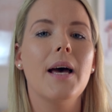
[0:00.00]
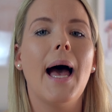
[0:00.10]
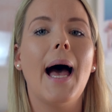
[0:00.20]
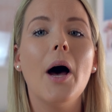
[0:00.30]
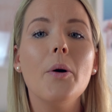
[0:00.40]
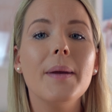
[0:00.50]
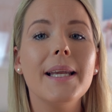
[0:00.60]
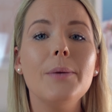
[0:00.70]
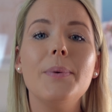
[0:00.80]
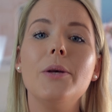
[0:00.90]
How
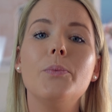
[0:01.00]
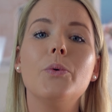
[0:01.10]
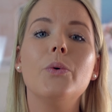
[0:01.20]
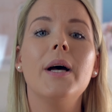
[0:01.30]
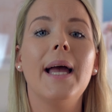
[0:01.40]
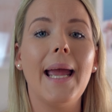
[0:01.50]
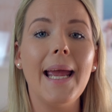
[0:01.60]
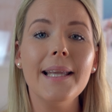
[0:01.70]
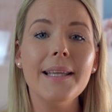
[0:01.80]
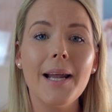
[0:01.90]
many people
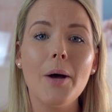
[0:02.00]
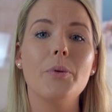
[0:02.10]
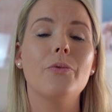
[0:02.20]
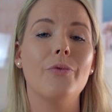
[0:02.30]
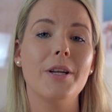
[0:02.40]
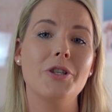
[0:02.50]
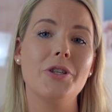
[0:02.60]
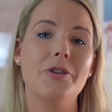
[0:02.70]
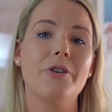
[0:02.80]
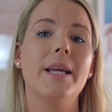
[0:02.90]
ended up
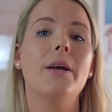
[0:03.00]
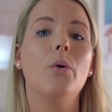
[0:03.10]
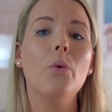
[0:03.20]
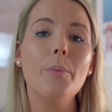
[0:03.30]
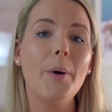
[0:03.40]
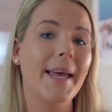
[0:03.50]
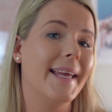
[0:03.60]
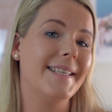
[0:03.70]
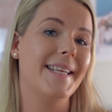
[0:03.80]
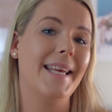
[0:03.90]
registering or buying
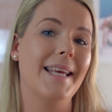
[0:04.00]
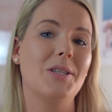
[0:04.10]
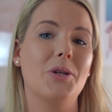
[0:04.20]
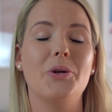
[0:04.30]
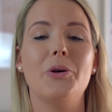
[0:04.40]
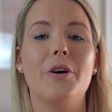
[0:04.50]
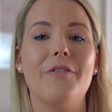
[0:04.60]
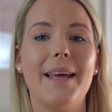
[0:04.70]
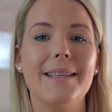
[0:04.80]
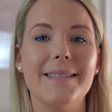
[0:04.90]
a ticket to your
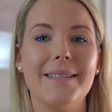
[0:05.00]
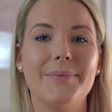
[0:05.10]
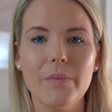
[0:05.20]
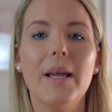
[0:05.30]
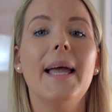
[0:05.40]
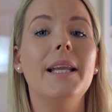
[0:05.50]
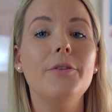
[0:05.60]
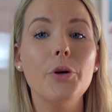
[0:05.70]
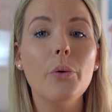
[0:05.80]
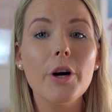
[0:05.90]
event? And
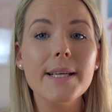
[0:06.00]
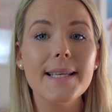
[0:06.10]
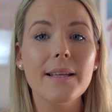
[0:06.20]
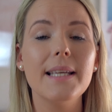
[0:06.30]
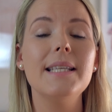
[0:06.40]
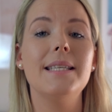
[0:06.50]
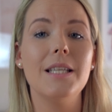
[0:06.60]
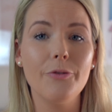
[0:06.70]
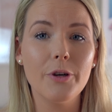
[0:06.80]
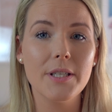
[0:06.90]
if you are selling
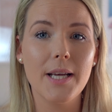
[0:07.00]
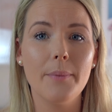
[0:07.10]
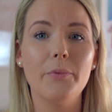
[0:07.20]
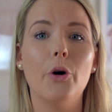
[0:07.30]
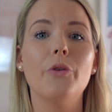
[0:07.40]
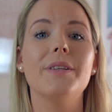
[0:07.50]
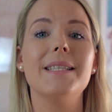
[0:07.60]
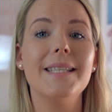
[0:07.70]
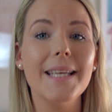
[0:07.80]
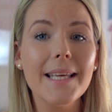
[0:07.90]
different type of
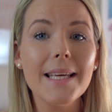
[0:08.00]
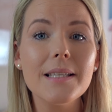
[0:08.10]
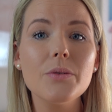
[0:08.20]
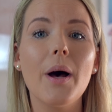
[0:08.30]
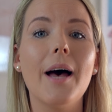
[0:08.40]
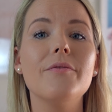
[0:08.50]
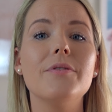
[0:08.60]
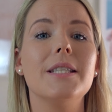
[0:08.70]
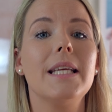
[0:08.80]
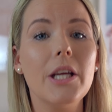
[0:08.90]
tickets or have
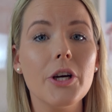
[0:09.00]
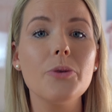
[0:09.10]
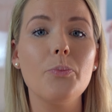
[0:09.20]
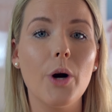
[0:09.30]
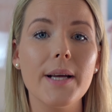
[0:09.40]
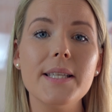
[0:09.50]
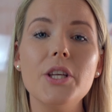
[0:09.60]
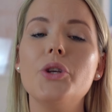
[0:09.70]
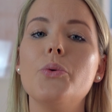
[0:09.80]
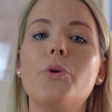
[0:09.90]
tiered
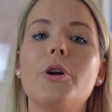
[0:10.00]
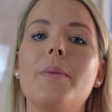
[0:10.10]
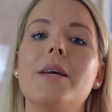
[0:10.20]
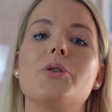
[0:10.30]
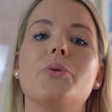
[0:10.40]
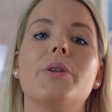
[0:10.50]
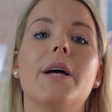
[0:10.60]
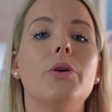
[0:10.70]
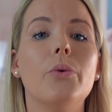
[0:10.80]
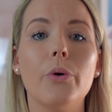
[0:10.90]
pricing, you want to make sure
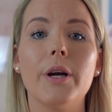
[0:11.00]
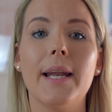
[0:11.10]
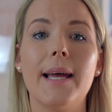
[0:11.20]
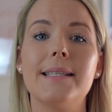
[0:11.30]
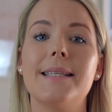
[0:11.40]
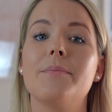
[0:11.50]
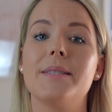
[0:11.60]
that you organize them